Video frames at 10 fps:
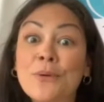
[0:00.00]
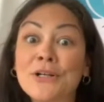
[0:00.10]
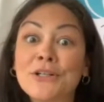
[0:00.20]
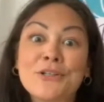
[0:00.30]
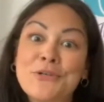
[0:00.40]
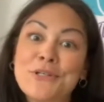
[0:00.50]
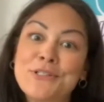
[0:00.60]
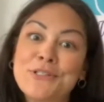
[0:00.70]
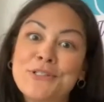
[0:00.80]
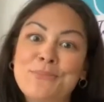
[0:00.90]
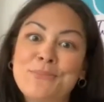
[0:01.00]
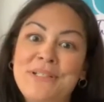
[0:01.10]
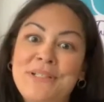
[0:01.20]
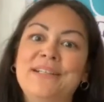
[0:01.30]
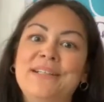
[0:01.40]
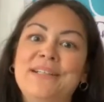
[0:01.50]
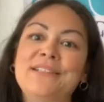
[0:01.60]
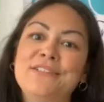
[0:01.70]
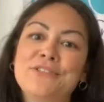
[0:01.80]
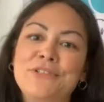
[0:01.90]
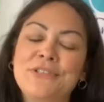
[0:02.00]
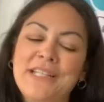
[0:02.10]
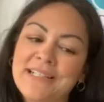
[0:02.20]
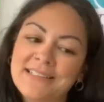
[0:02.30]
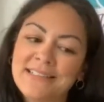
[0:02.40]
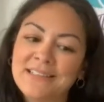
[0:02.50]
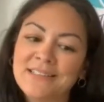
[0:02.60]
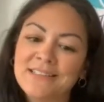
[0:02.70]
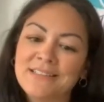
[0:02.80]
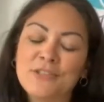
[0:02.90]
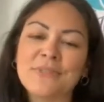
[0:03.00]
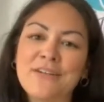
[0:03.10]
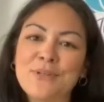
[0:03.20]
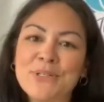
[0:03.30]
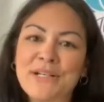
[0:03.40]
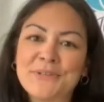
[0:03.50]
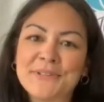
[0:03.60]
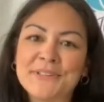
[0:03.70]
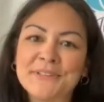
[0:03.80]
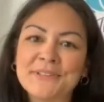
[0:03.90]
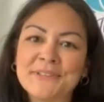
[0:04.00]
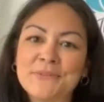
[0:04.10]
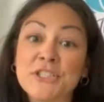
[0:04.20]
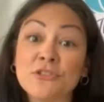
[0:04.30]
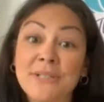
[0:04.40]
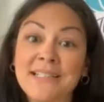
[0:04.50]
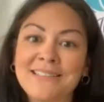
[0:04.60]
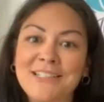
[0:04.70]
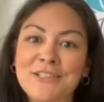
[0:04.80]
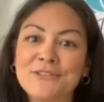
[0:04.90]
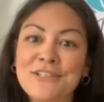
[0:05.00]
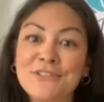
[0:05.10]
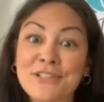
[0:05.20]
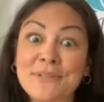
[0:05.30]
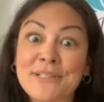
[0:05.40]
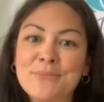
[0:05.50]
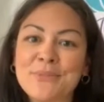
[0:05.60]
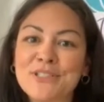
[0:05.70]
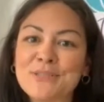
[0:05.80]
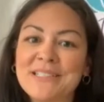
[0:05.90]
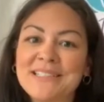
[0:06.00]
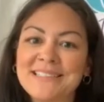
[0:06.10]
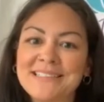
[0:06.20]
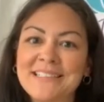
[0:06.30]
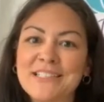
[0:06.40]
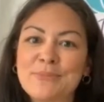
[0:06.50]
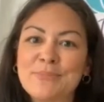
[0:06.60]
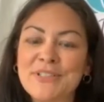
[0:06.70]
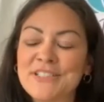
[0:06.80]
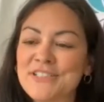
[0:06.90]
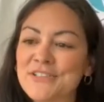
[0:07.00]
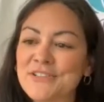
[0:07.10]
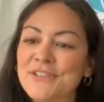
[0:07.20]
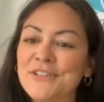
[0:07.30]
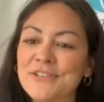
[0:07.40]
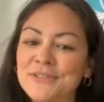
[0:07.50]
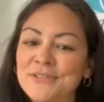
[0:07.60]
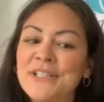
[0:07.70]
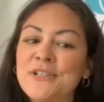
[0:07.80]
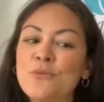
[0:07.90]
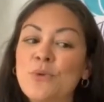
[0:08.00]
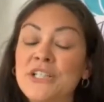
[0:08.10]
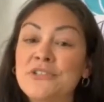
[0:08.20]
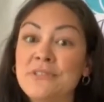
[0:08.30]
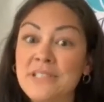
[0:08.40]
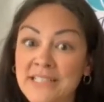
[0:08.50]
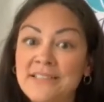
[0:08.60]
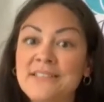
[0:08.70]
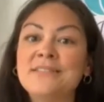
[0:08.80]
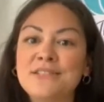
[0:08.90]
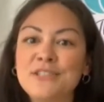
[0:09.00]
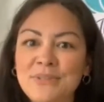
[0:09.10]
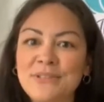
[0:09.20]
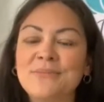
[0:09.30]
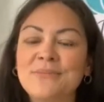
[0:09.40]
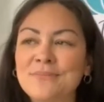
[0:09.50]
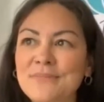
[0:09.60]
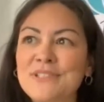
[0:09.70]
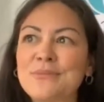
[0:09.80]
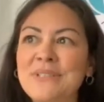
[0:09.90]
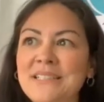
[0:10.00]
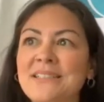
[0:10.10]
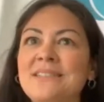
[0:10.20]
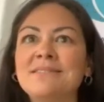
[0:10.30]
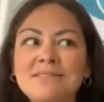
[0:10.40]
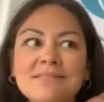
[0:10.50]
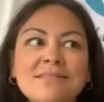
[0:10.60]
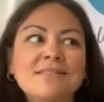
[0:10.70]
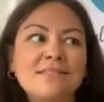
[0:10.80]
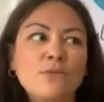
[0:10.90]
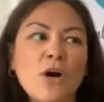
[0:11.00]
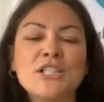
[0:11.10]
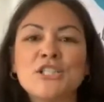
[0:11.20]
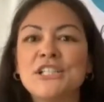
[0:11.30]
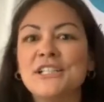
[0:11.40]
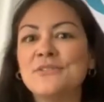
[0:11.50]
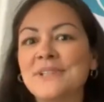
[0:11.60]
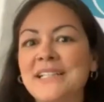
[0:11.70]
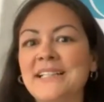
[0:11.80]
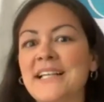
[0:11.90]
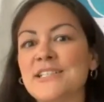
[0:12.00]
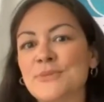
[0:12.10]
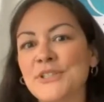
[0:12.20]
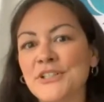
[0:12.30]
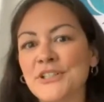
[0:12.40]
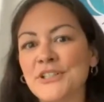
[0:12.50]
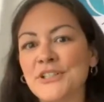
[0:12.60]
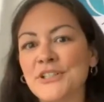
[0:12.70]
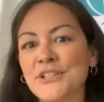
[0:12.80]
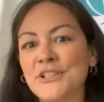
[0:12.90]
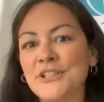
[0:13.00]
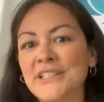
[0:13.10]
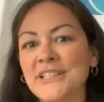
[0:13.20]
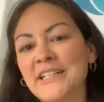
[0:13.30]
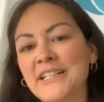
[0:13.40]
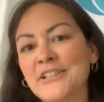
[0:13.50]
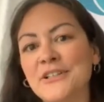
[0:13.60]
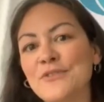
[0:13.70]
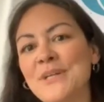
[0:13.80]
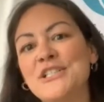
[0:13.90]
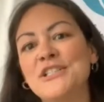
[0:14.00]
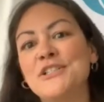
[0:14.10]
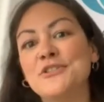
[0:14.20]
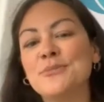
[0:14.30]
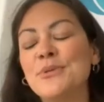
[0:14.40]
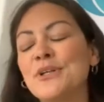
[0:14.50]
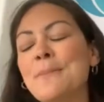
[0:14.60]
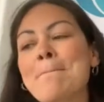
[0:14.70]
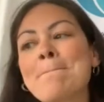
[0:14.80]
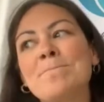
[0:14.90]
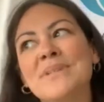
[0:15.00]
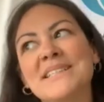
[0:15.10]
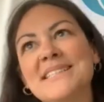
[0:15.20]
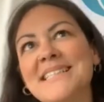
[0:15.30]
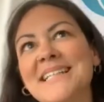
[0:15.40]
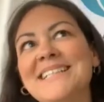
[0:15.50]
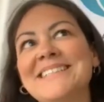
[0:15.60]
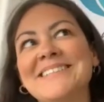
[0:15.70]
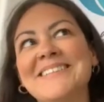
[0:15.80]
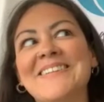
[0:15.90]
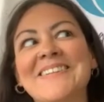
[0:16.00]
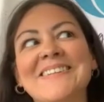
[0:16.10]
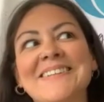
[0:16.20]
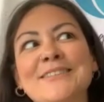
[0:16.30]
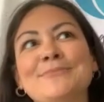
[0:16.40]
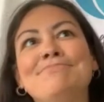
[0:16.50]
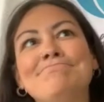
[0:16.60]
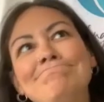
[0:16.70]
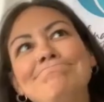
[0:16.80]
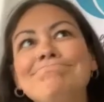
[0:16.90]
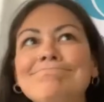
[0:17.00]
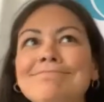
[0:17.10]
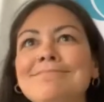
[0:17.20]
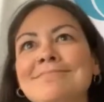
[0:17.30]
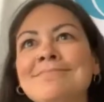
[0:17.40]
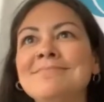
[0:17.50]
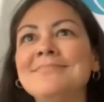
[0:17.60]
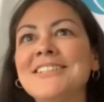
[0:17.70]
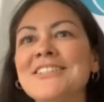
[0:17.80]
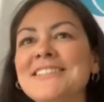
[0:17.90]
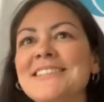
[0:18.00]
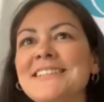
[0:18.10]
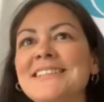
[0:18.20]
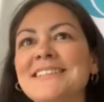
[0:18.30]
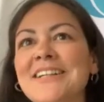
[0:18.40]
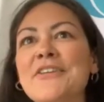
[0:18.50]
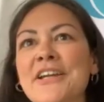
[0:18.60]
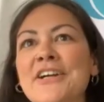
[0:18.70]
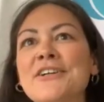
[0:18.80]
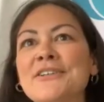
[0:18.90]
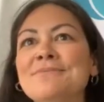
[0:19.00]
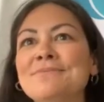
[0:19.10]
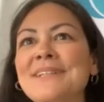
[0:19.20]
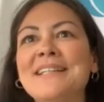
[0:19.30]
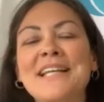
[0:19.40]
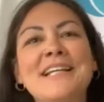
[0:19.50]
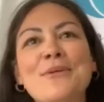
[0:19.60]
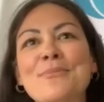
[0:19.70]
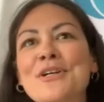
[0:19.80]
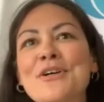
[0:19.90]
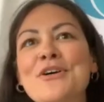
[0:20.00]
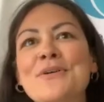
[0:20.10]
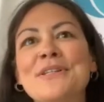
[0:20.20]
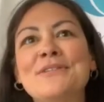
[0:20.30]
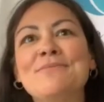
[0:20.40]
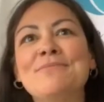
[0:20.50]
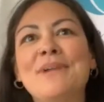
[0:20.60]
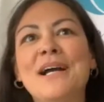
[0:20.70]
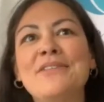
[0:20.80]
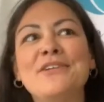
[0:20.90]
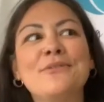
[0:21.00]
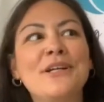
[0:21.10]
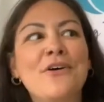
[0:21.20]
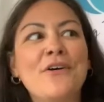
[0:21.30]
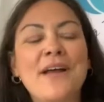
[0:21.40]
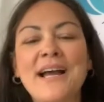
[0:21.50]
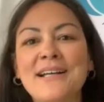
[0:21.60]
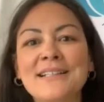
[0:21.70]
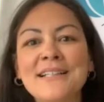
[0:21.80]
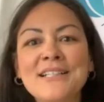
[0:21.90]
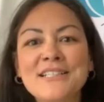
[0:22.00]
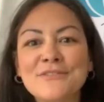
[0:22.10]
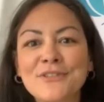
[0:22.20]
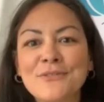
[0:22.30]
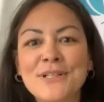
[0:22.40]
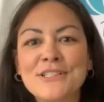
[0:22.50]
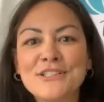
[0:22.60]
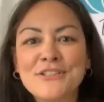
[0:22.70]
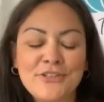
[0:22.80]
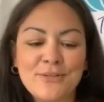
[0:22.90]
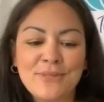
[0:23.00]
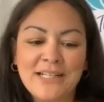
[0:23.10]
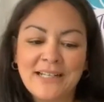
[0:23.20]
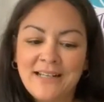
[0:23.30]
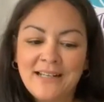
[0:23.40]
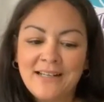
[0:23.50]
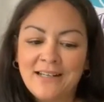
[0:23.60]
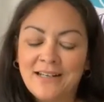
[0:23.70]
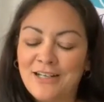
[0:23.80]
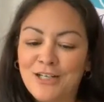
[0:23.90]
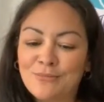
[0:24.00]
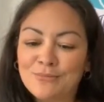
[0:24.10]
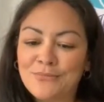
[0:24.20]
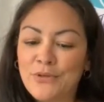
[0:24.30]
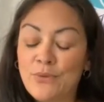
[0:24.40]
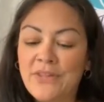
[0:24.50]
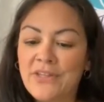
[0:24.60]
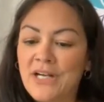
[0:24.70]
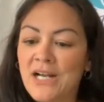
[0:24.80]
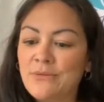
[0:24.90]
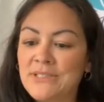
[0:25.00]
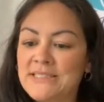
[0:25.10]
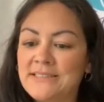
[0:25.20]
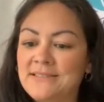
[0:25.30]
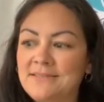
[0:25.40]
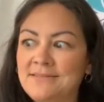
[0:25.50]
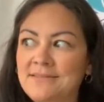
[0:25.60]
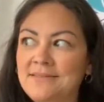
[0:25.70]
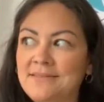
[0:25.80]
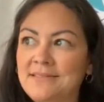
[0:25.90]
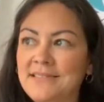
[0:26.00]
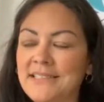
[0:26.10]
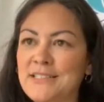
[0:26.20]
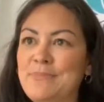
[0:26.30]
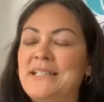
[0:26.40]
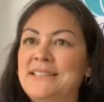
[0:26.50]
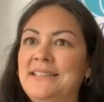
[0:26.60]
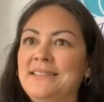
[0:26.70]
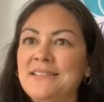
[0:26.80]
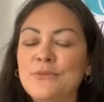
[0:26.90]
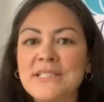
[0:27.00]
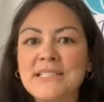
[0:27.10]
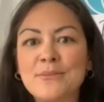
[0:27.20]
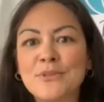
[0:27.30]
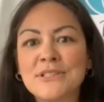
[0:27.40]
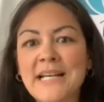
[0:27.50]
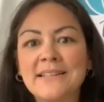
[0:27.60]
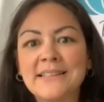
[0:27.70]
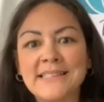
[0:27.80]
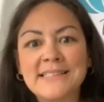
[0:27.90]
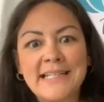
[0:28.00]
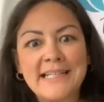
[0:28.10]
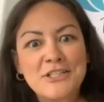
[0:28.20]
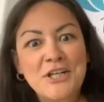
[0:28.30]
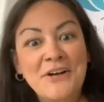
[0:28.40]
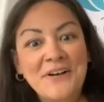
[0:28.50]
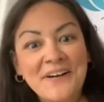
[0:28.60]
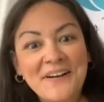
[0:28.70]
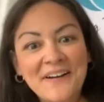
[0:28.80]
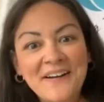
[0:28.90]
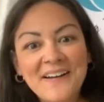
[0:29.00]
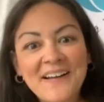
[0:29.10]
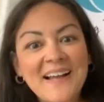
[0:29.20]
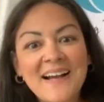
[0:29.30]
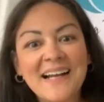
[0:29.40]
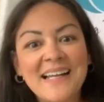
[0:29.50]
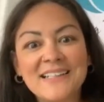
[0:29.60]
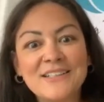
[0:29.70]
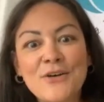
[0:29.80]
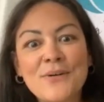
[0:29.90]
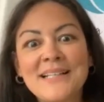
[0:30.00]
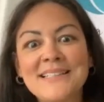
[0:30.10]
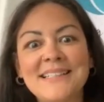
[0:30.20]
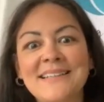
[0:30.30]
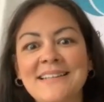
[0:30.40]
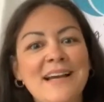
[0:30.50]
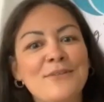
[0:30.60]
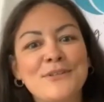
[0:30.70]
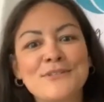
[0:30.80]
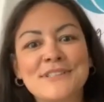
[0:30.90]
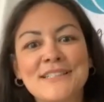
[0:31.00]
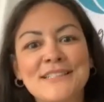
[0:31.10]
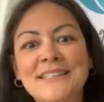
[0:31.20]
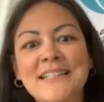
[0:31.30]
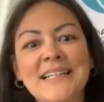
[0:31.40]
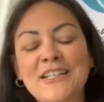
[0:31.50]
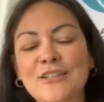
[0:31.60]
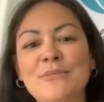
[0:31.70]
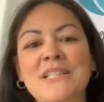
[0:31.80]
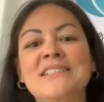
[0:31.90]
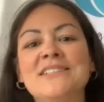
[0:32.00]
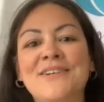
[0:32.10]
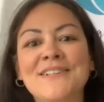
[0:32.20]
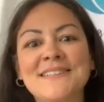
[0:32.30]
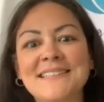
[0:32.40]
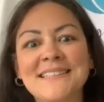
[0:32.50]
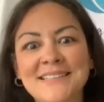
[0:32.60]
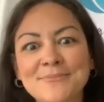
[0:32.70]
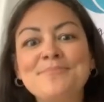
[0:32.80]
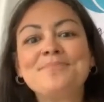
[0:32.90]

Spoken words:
And so you can read every book out there, which is great. Definitely read the books because the experiences are what you need to be watching and reading. That's where you're going to get your information and your support. But the stages are they're there and they come and go. And I think we all add different ones to them. Like the one that I wasn't expecting was the mortality stage. I had no idea that one was going to hit me as hard as it did.